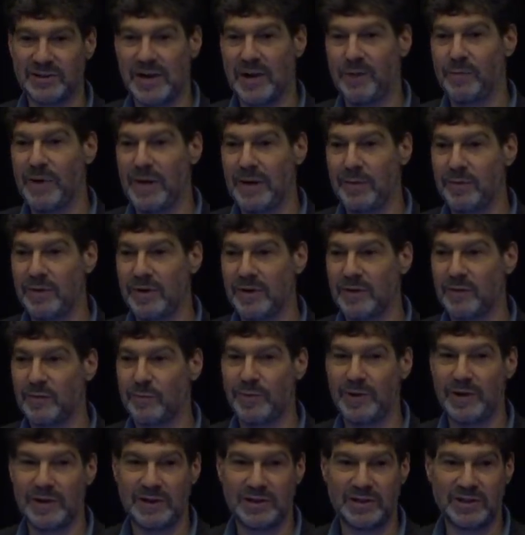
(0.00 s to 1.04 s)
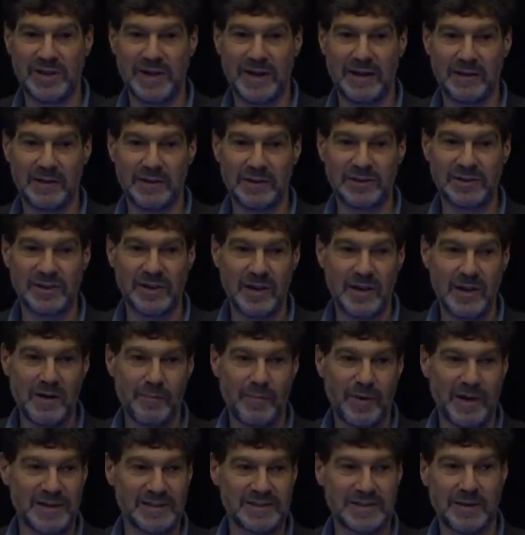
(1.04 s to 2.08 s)
Now, maybe it's being challenged
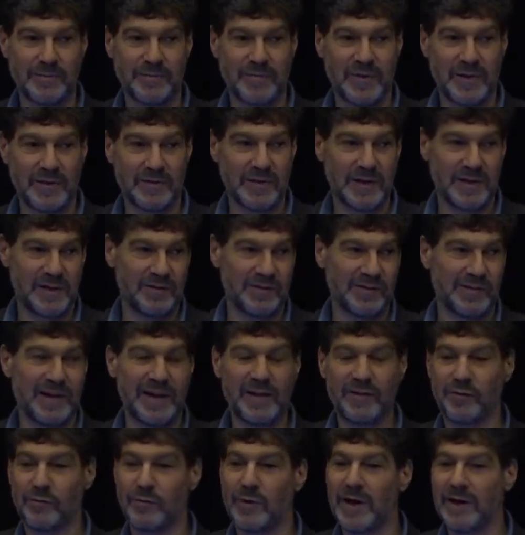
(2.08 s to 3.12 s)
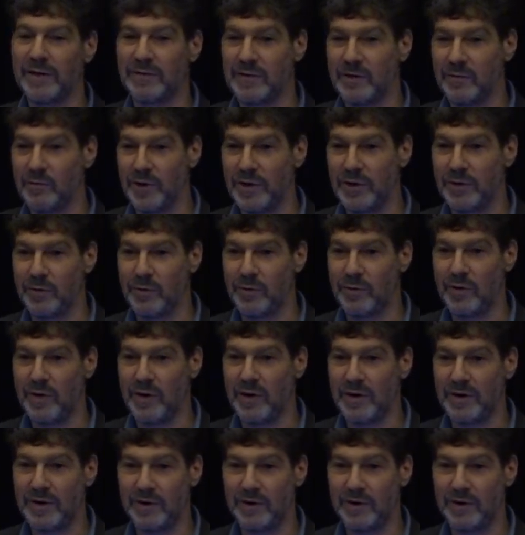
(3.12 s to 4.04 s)
by something that is less right than what you thought,